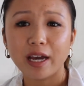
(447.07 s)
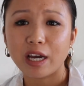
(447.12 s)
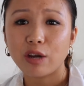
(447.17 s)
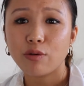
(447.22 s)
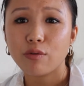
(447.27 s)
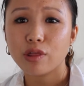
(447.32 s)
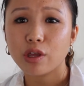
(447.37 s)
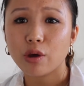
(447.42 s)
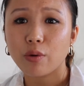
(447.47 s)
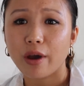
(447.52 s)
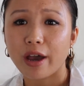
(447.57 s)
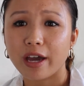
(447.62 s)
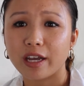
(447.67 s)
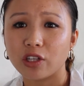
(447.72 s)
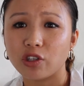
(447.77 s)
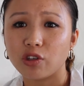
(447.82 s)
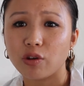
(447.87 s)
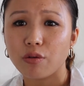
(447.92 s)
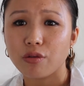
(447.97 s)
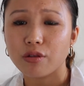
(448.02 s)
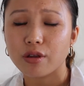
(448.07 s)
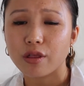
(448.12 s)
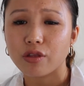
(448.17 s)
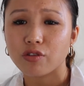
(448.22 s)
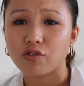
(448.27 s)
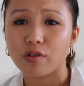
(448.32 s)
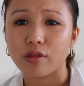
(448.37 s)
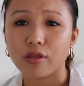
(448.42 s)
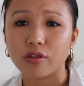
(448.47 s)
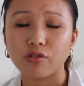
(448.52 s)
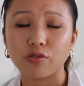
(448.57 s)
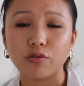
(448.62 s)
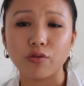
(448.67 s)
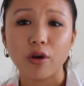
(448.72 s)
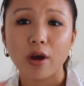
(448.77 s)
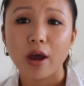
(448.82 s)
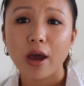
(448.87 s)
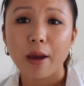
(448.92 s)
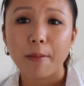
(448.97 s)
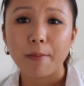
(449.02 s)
I always go ahead and use this just to